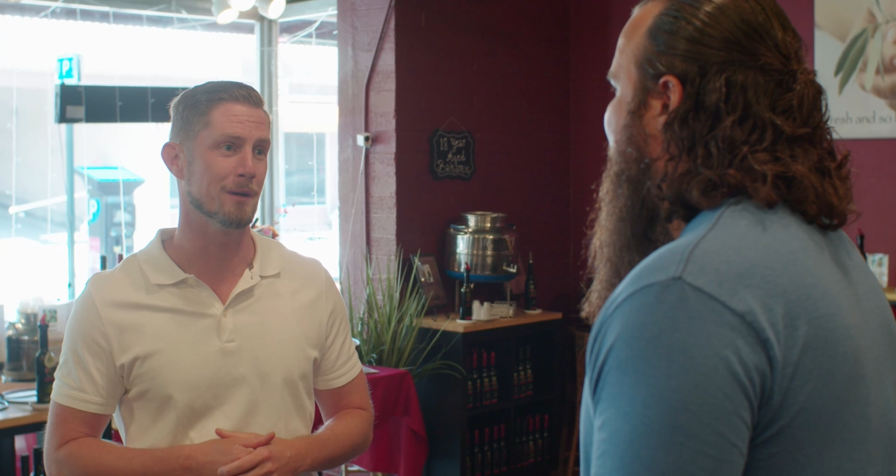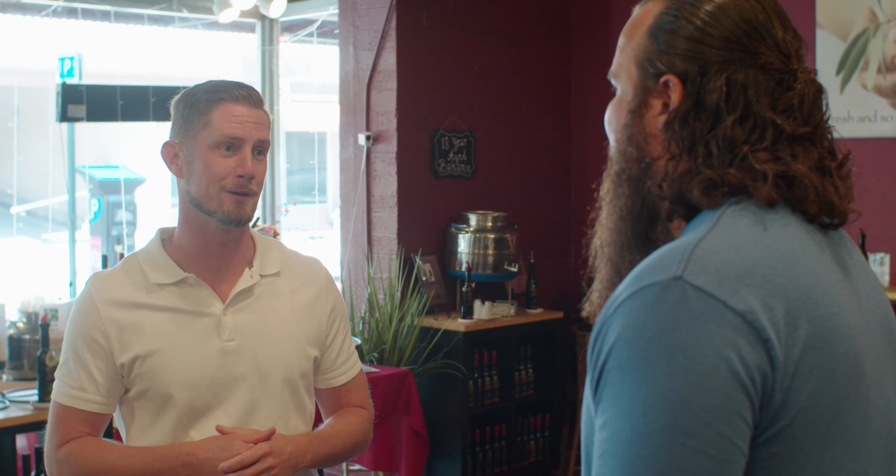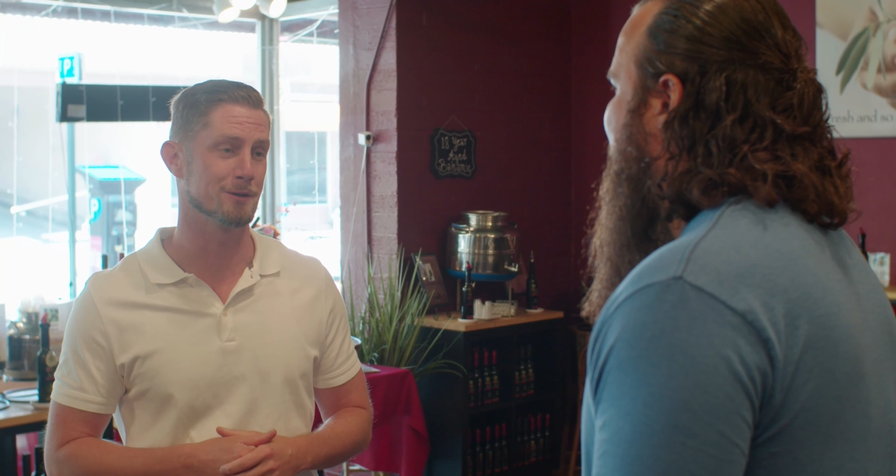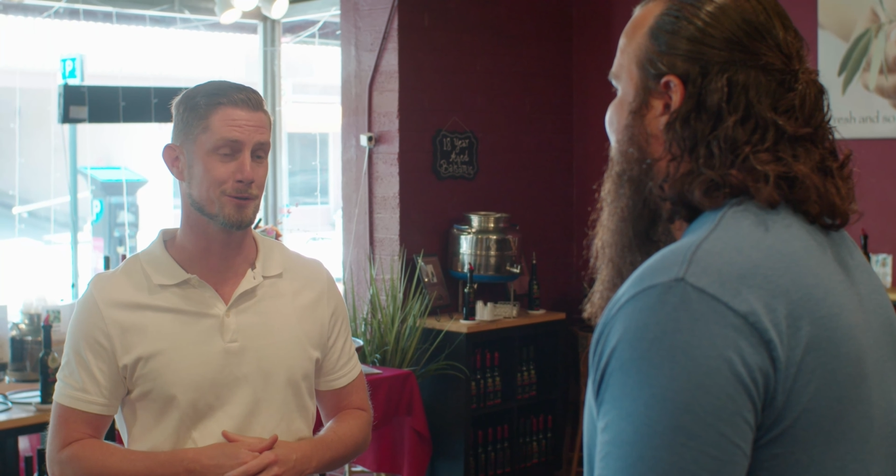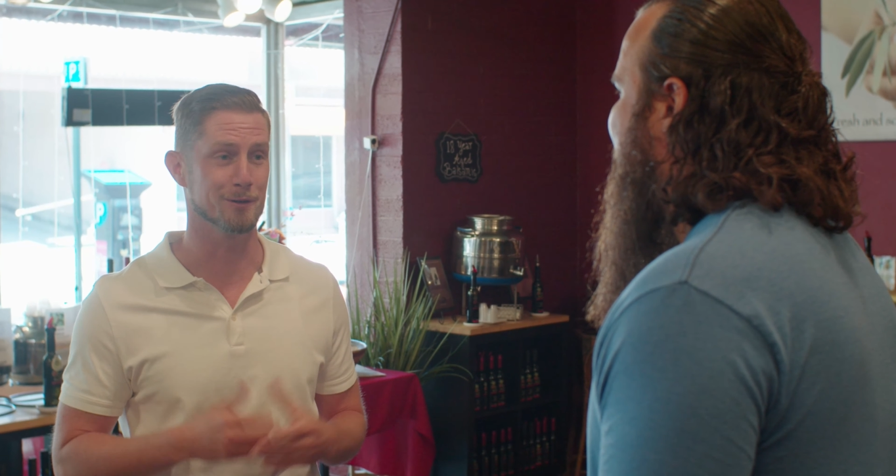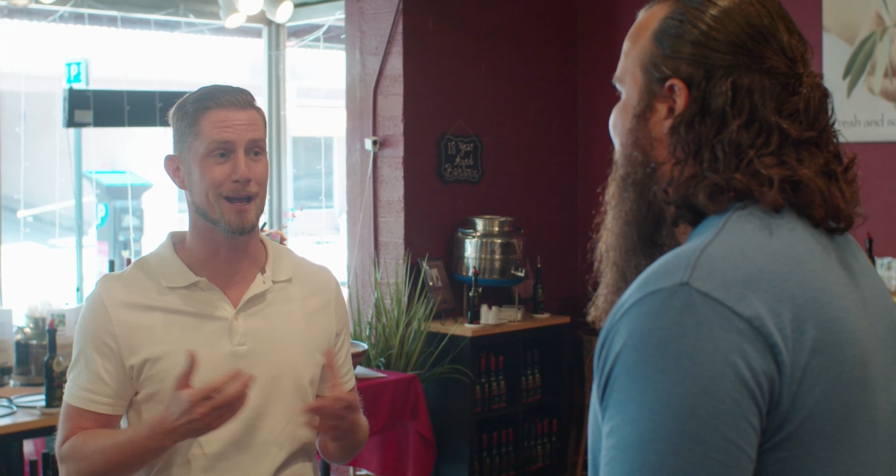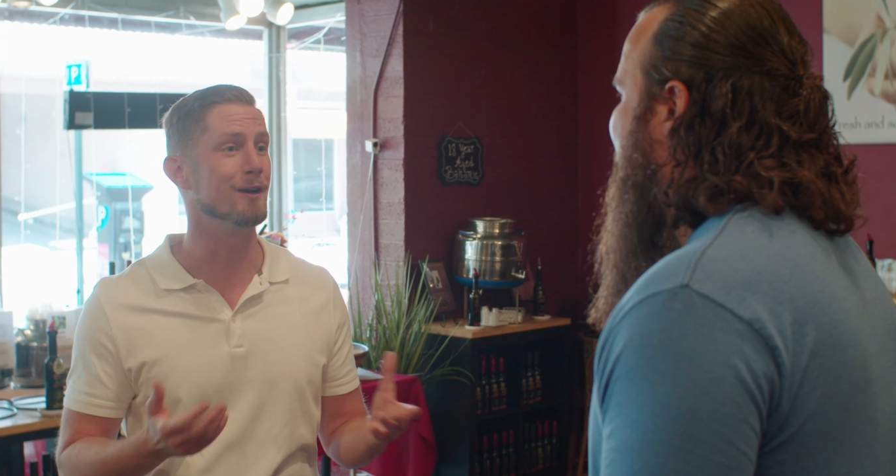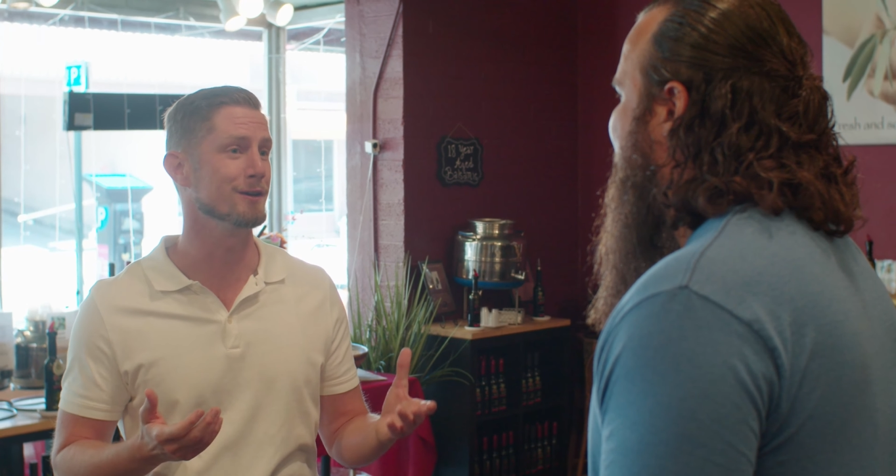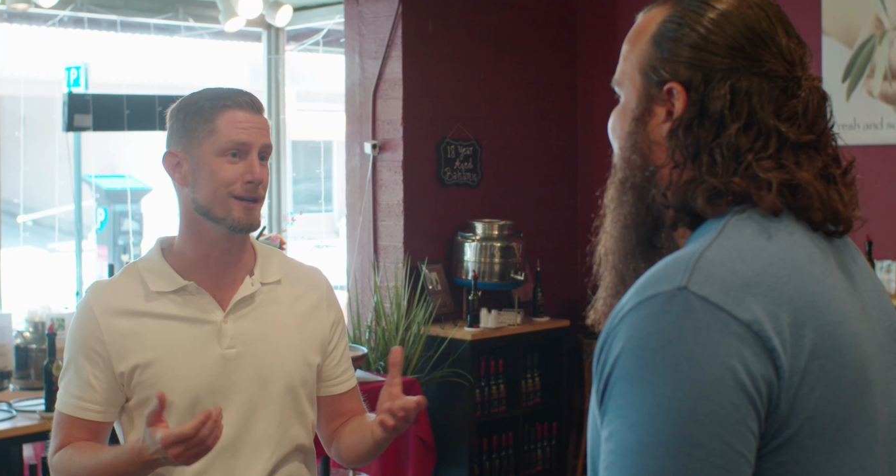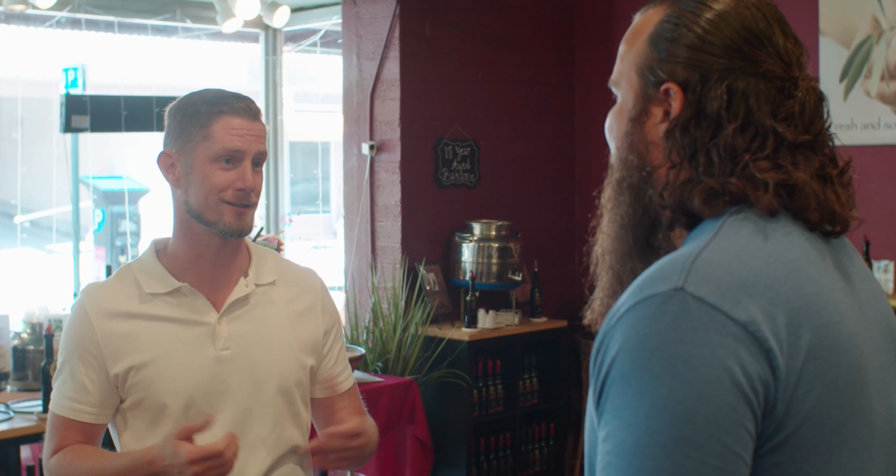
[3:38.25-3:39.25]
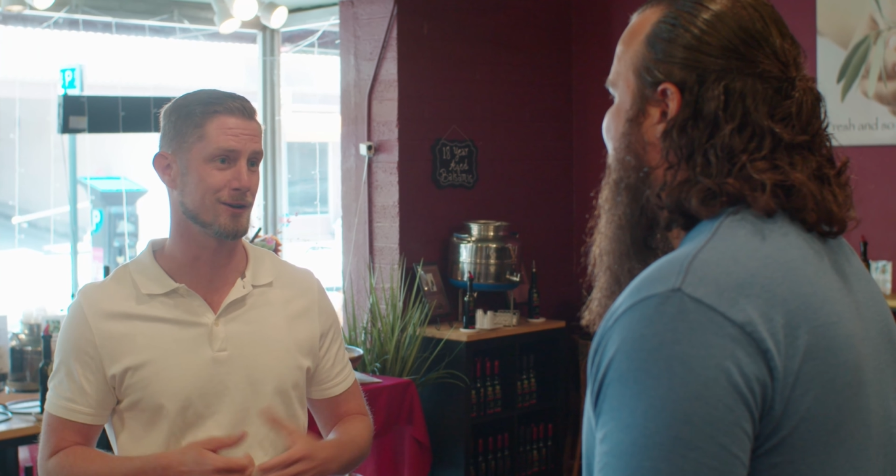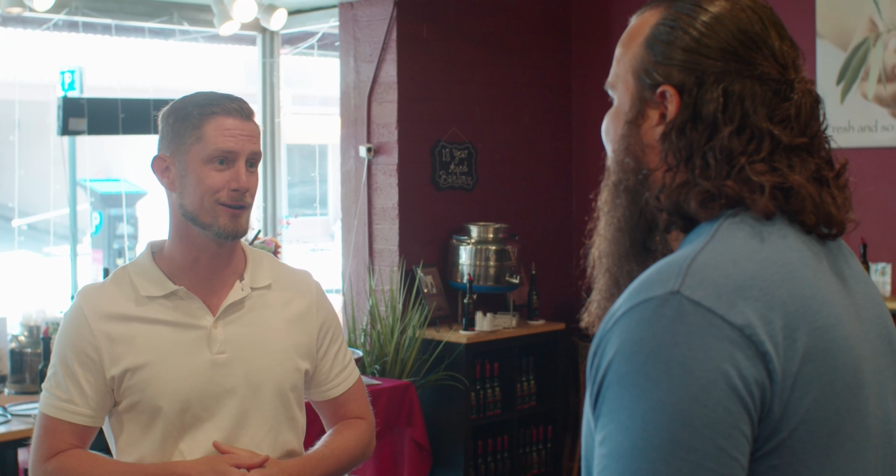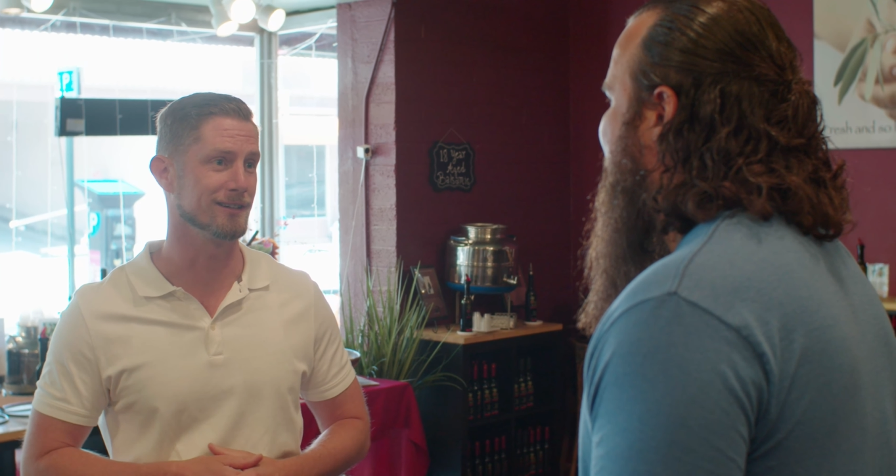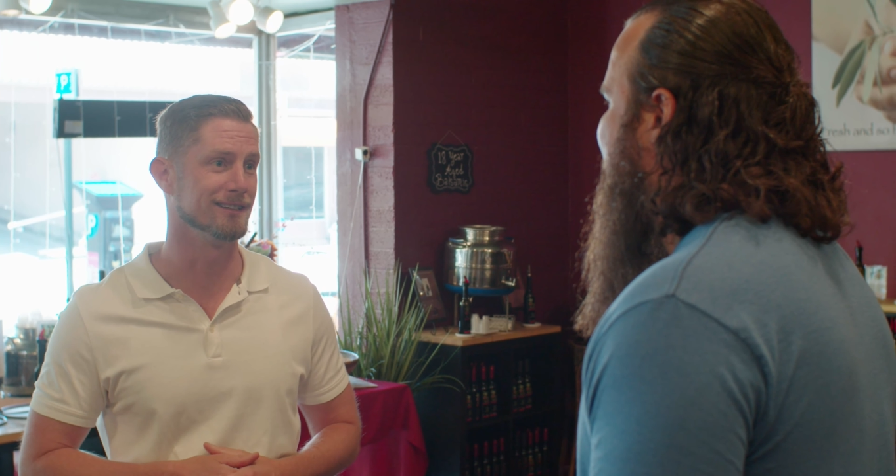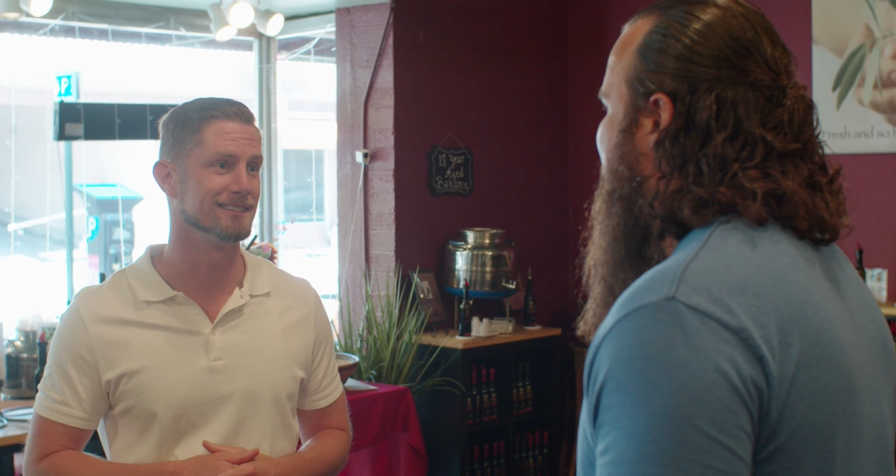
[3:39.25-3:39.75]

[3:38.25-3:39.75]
about your store and how you get started.